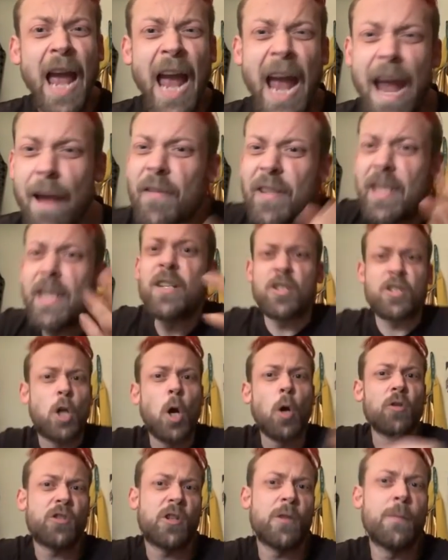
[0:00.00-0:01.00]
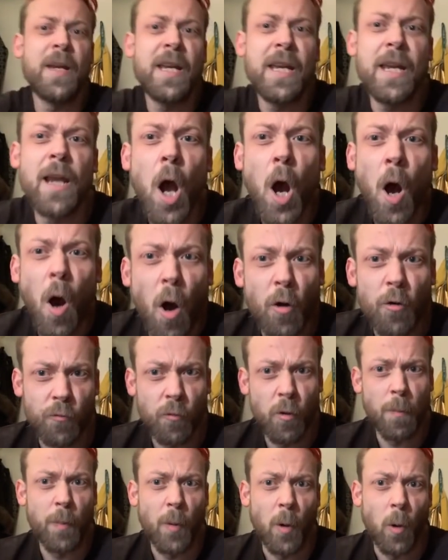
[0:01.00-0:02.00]
Everything's got to be
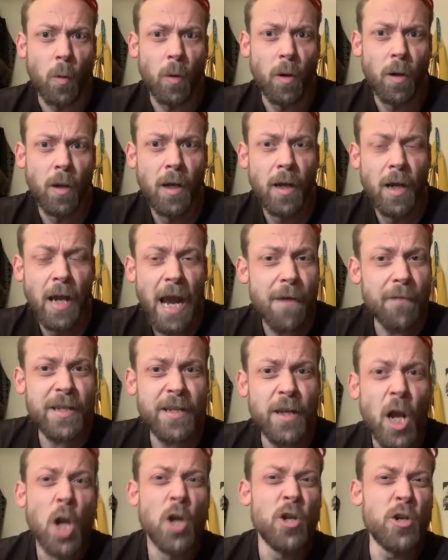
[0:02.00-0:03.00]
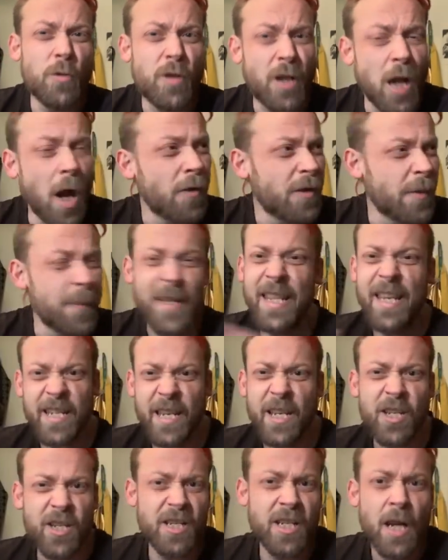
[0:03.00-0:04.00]
honourable. Everything, you can't, I mean, this
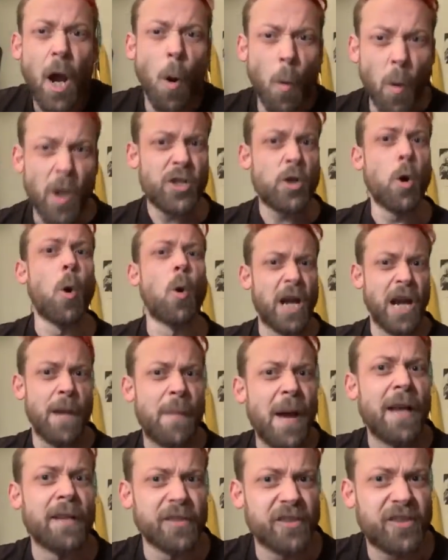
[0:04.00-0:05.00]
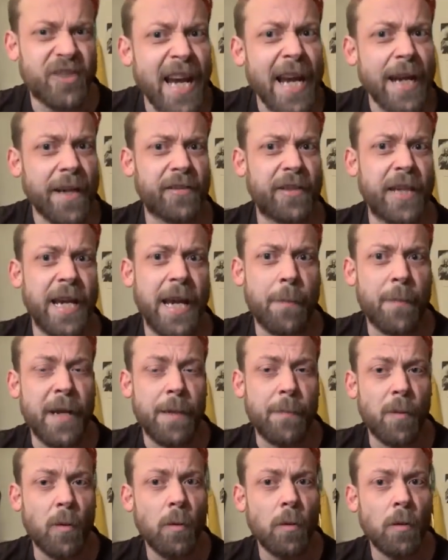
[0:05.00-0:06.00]
is, we're talking about sex here,
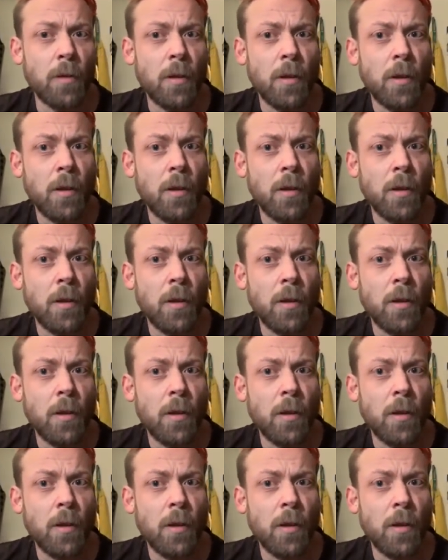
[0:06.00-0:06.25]
people.